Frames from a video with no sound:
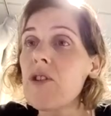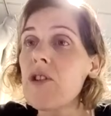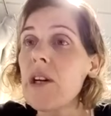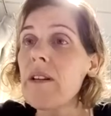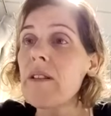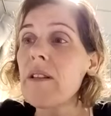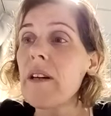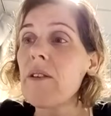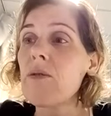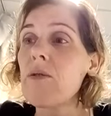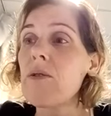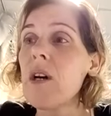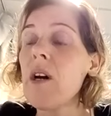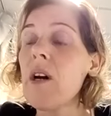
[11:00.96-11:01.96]

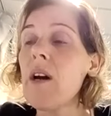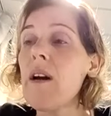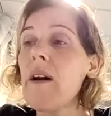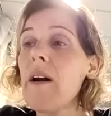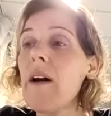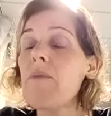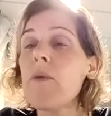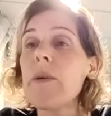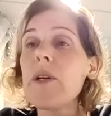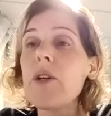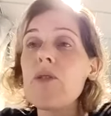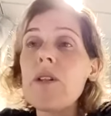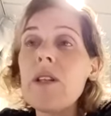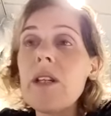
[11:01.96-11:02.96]
Gentiles? And we
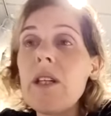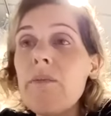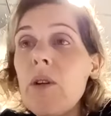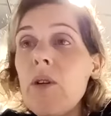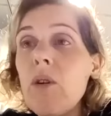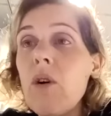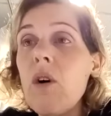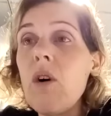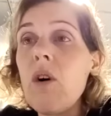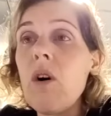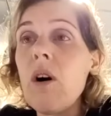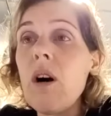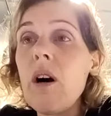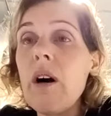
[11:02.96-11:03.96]
couldn't keep the
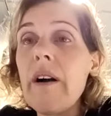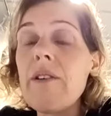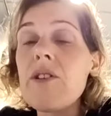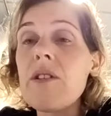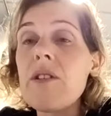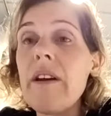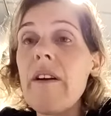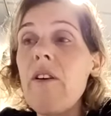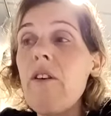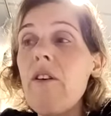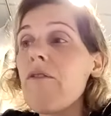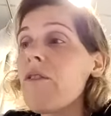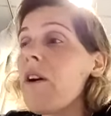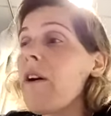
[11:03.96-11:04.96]
law ourselves,